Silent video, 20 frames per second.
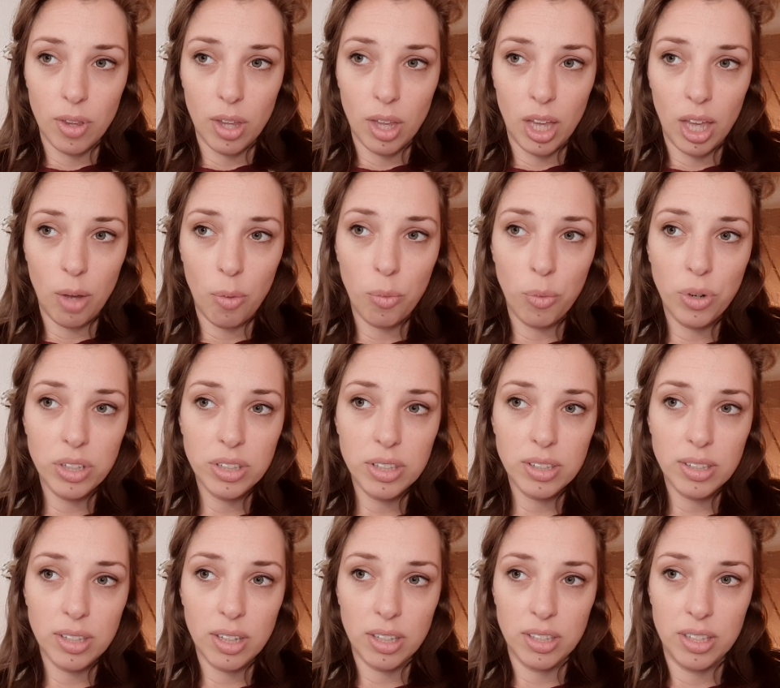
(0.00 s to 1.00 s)
it
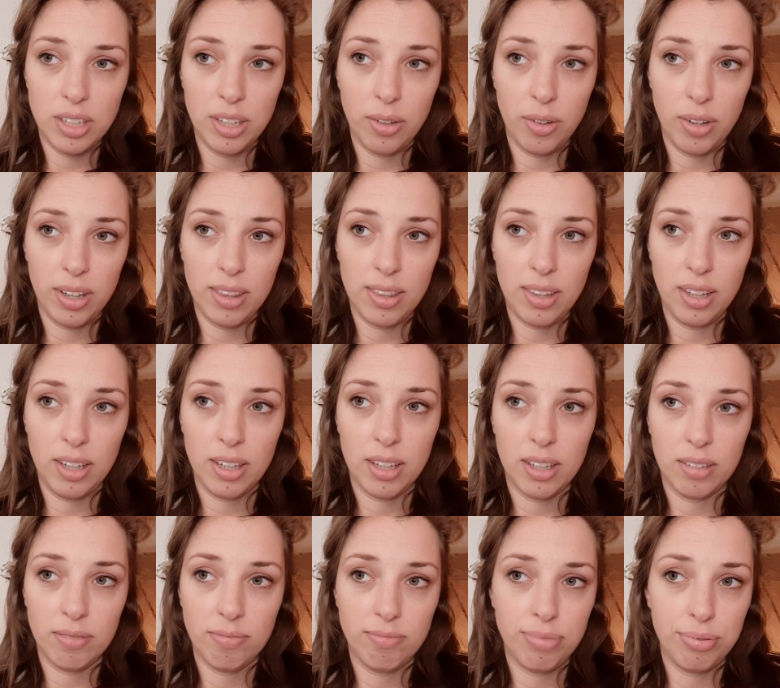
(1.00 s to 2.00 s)
wasn't until I think
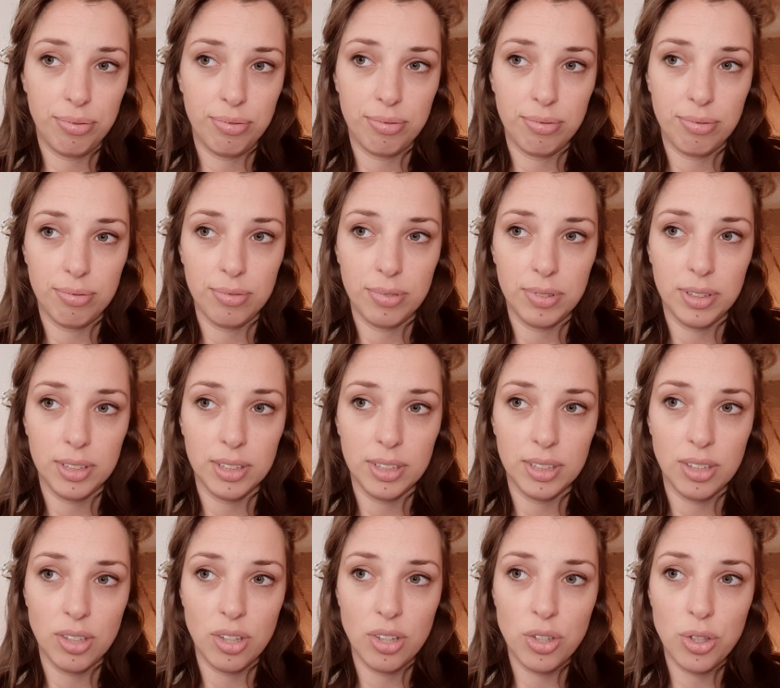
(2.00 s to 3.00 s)

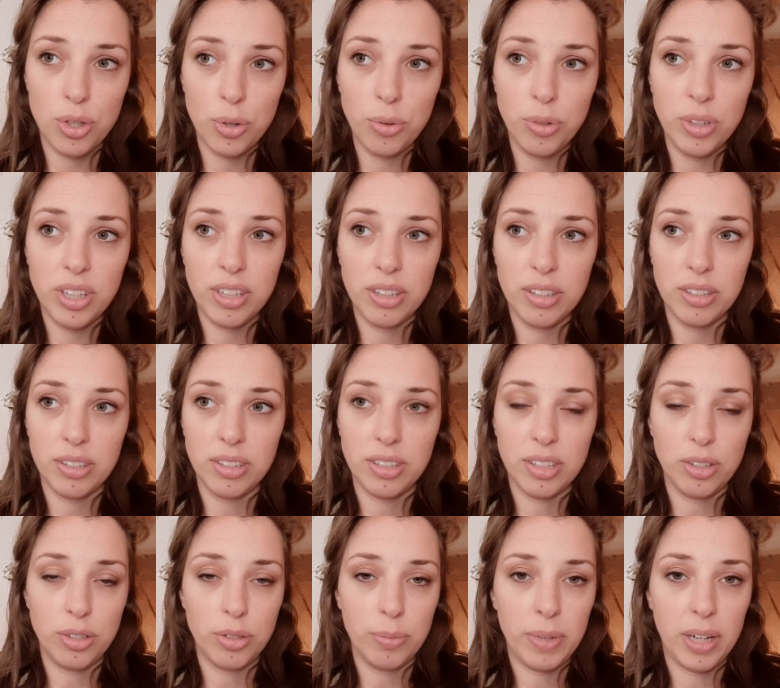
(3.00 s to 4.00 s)
2 years
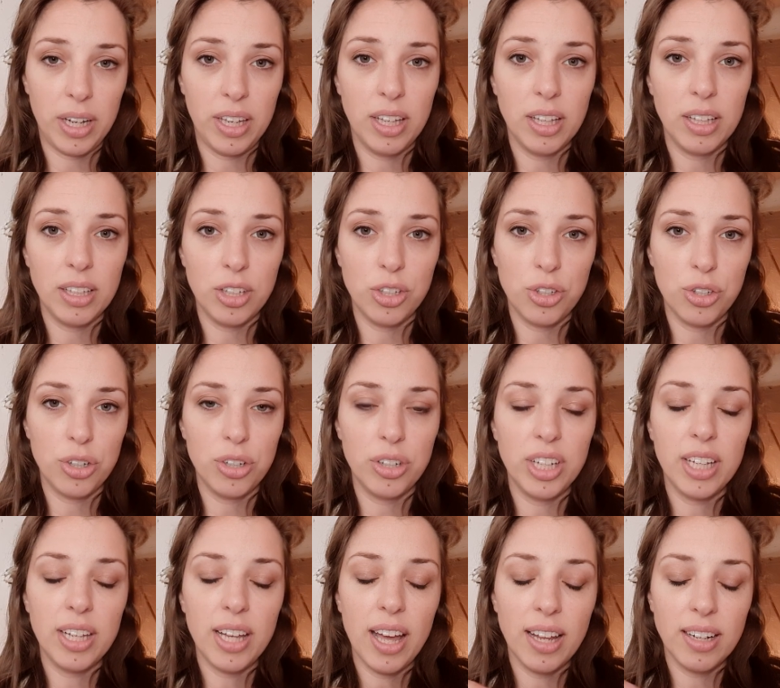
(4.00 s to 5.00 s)
into my healing
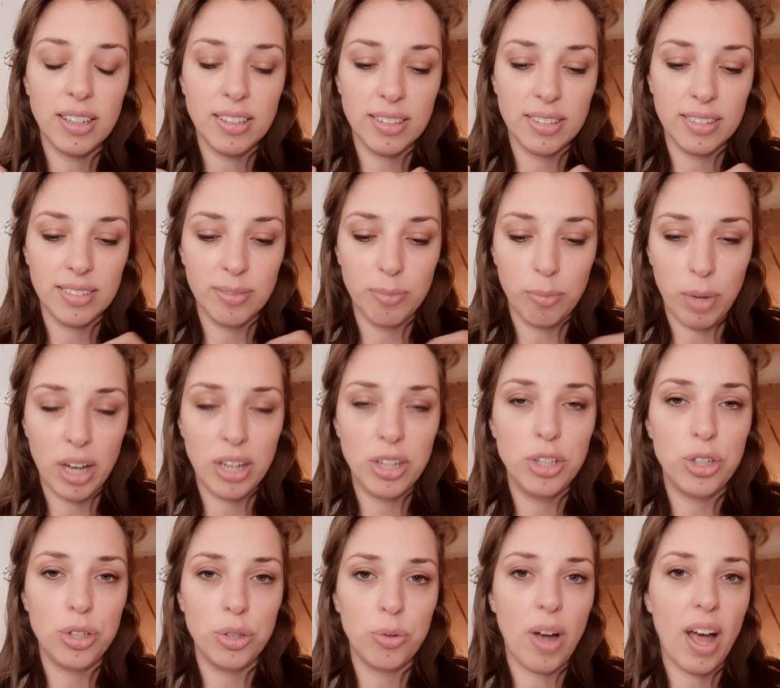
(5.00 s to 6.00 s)
journey, and
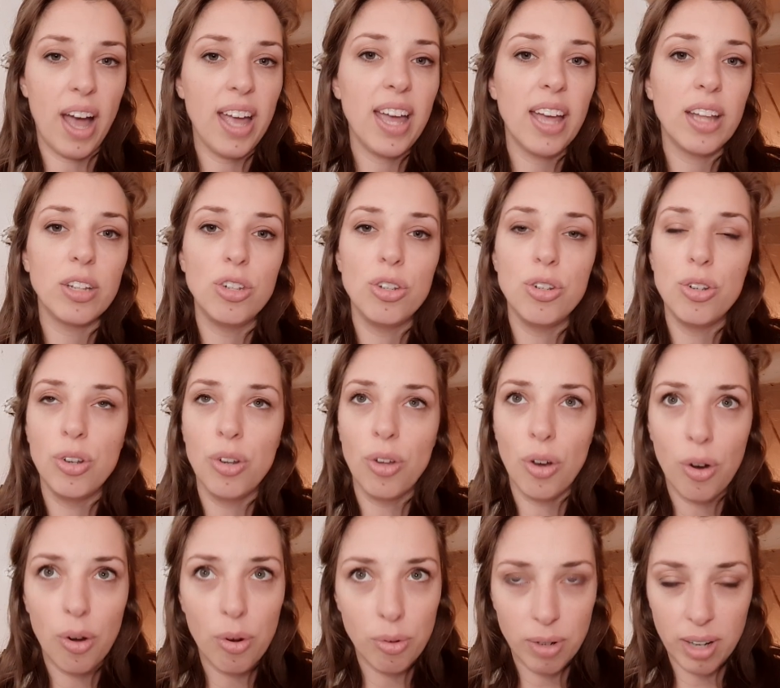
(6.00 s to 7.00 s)
mind you, I had
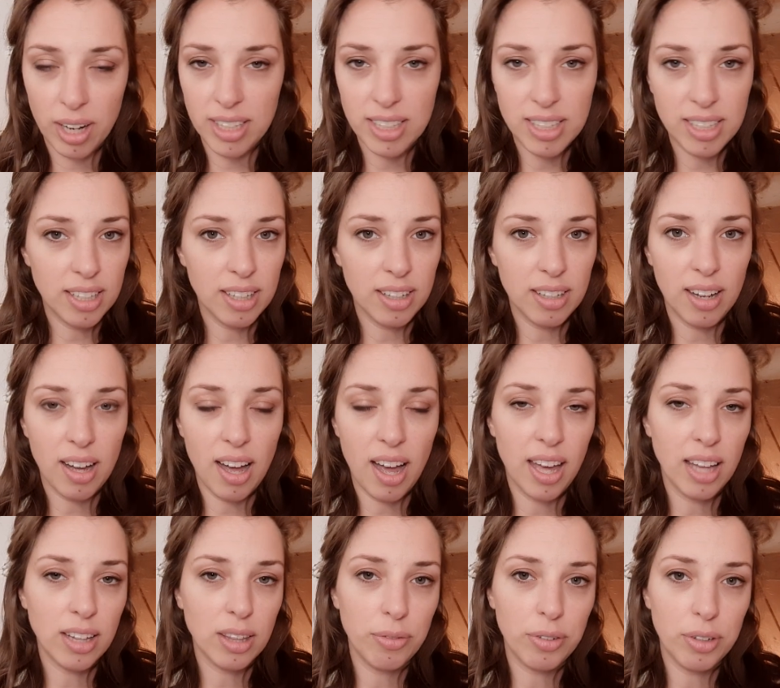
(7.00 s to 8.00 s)
no idea I
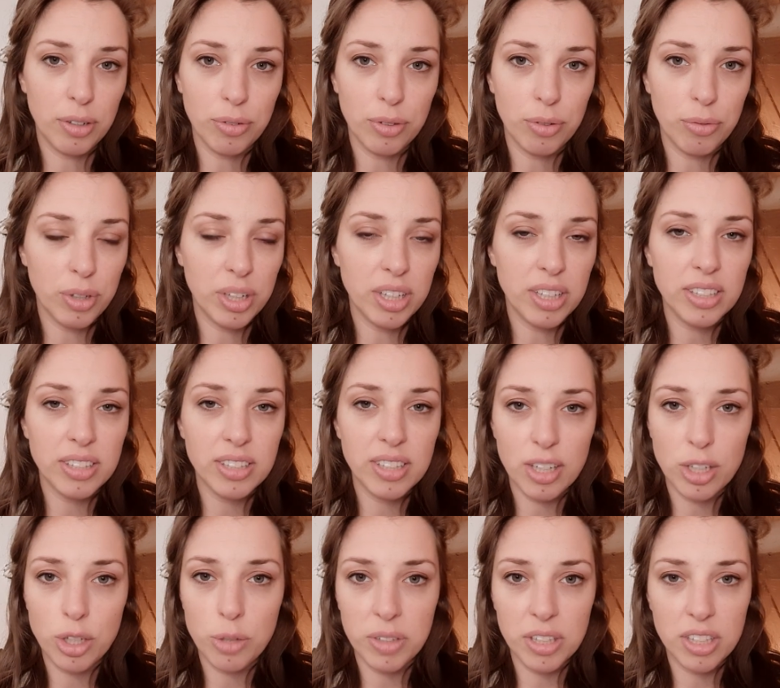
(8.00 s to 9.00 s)
had the fearful avoidant
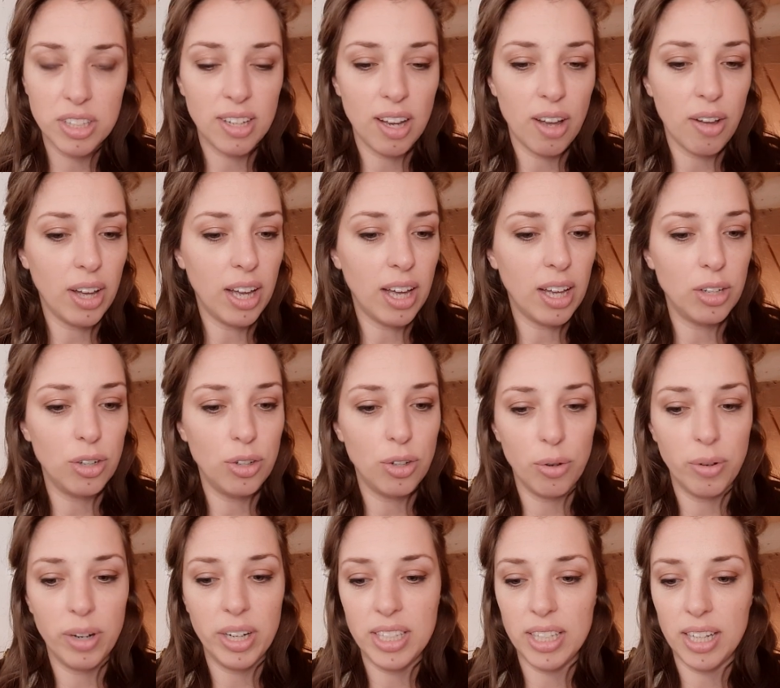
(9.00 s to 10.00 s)
attachment style. I had
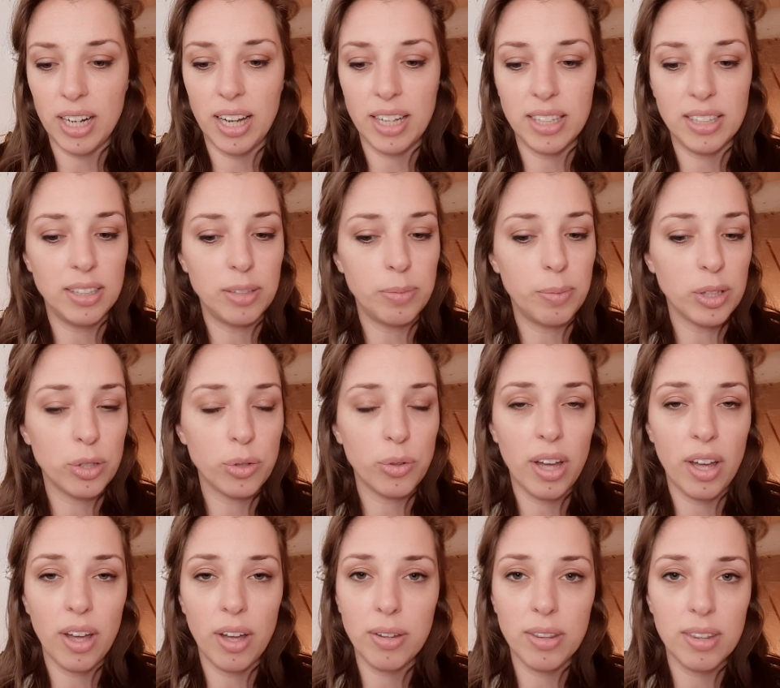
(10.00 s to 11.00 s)
no idea I had these mental
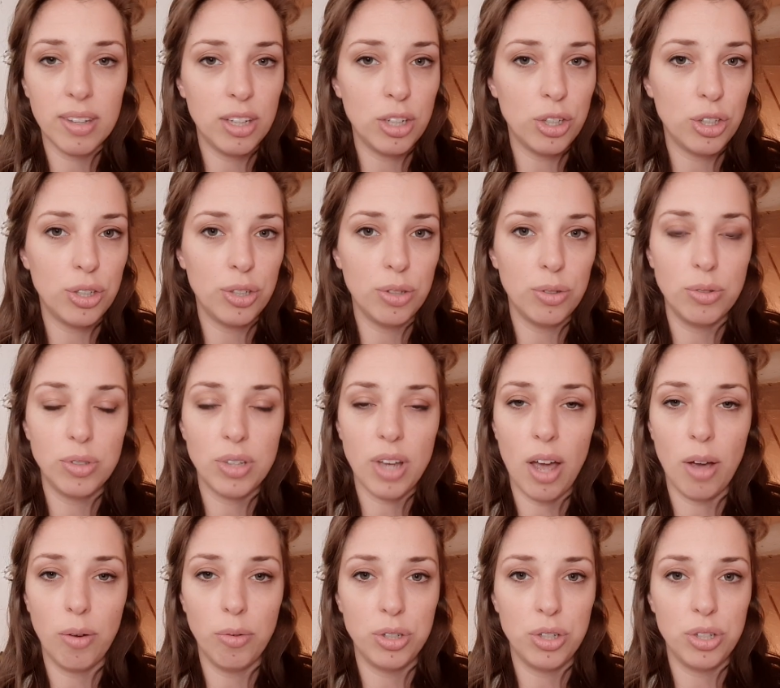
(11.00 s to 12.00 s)
health issues.
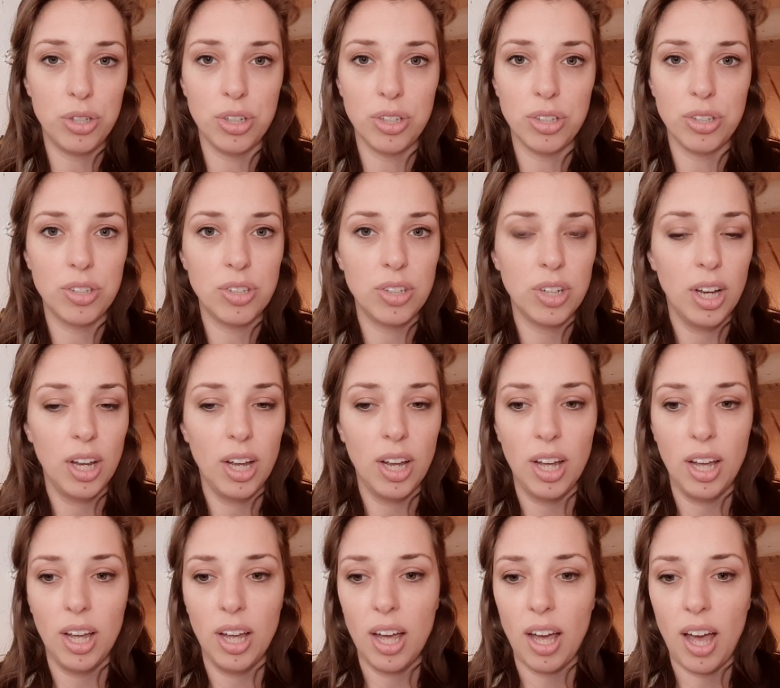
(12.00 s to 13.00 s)

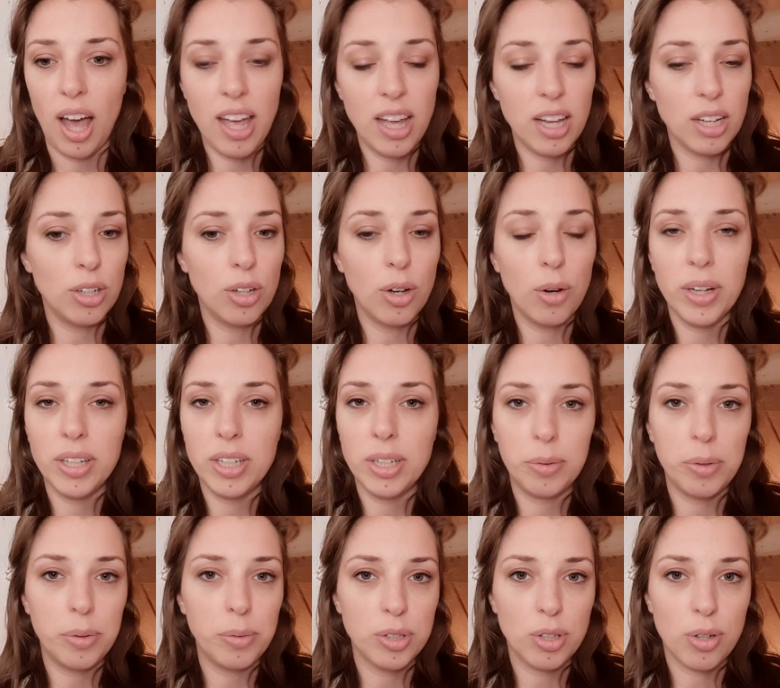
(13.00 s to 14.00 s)
I had no idea
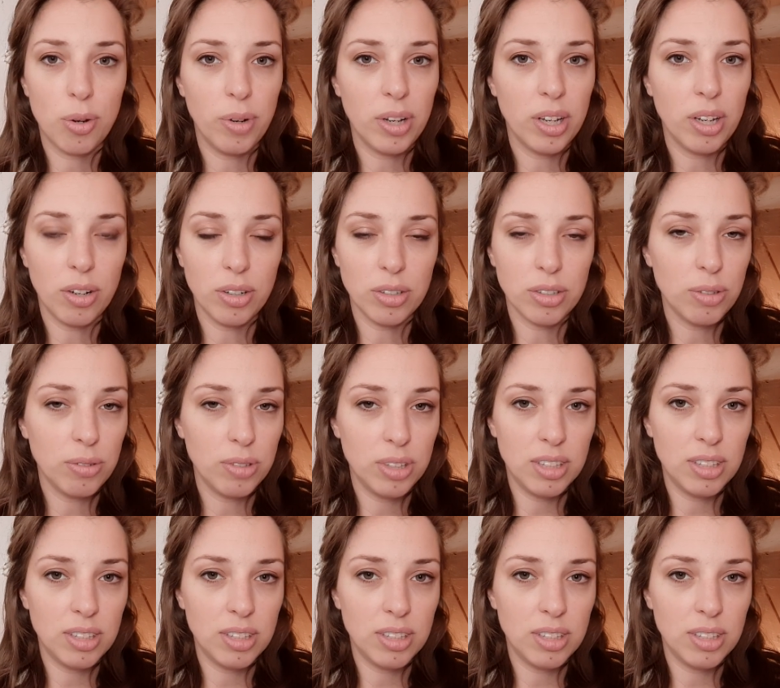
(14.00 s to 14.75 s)
what was going on. So